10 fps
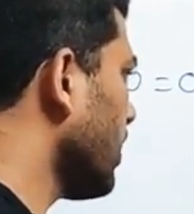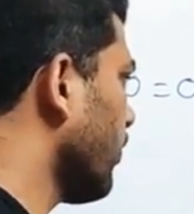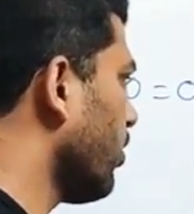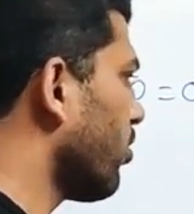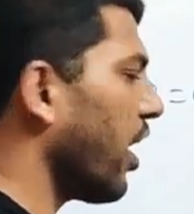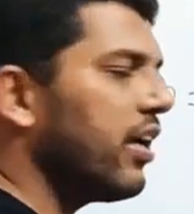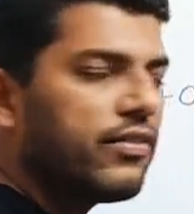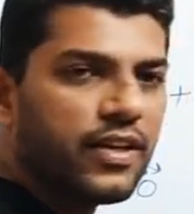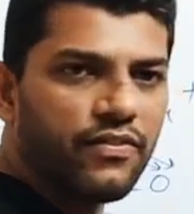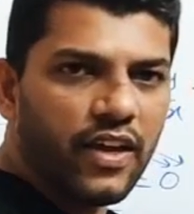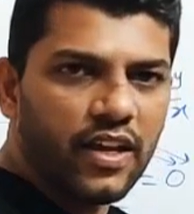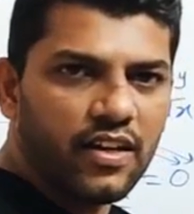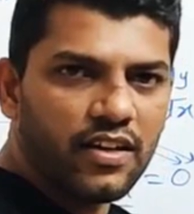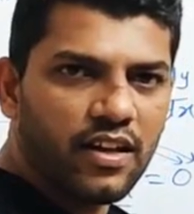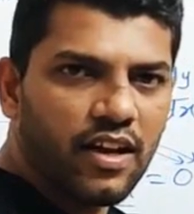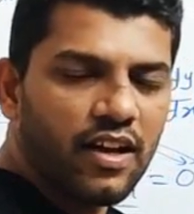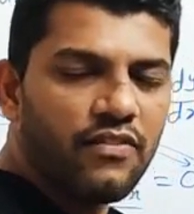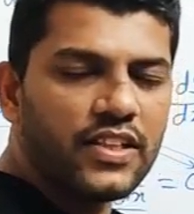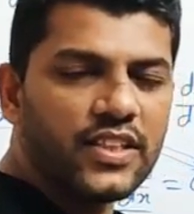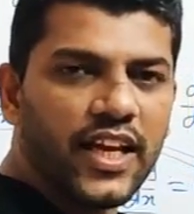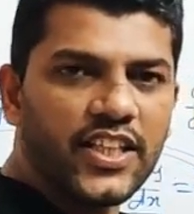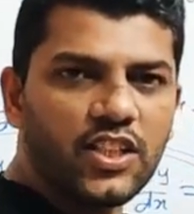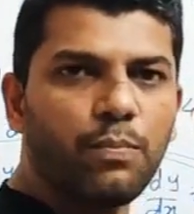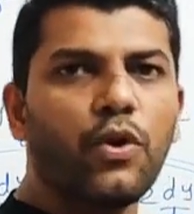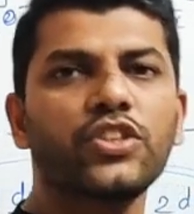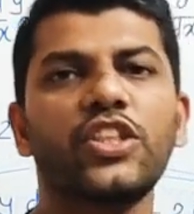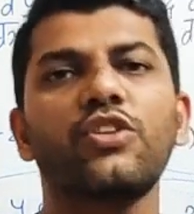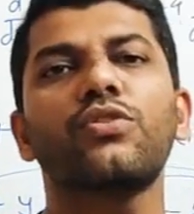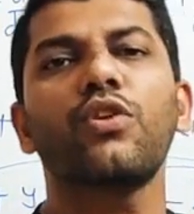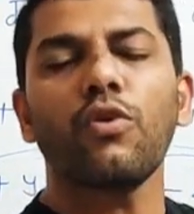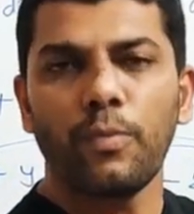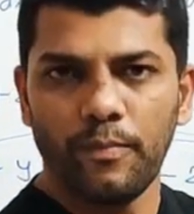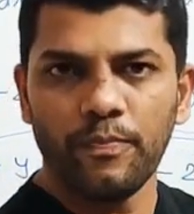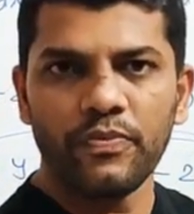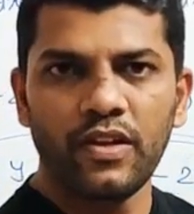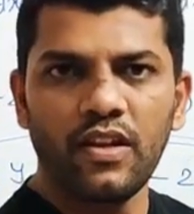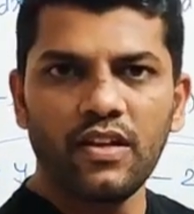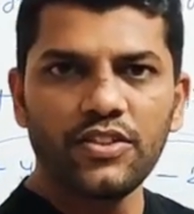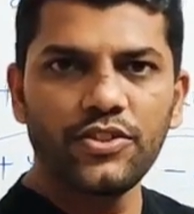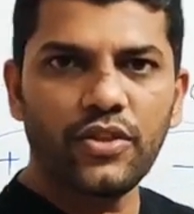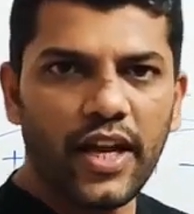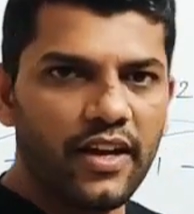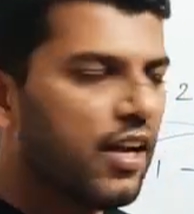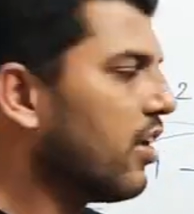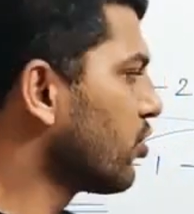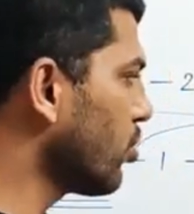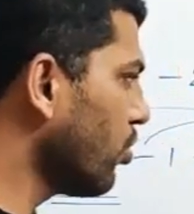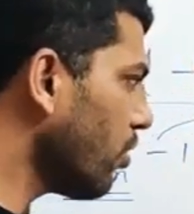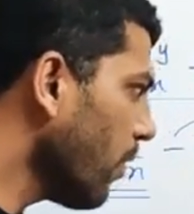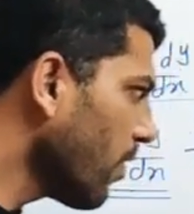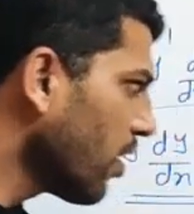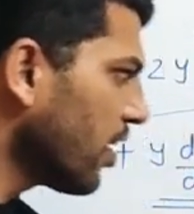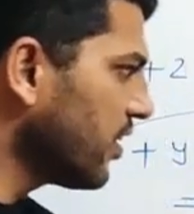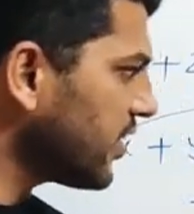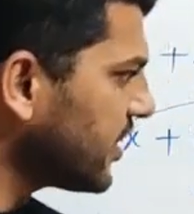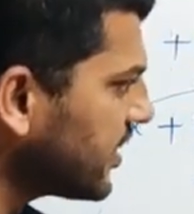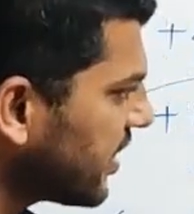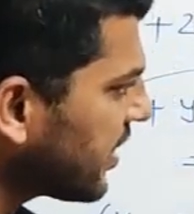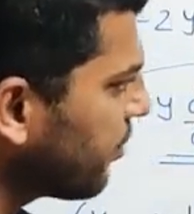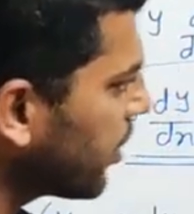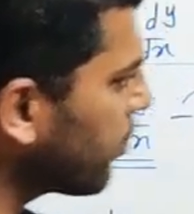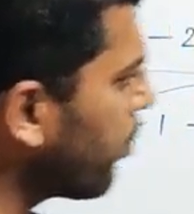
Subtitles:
if you drive a vehicle, we say it's a positive slope. So right, so this is nothing but a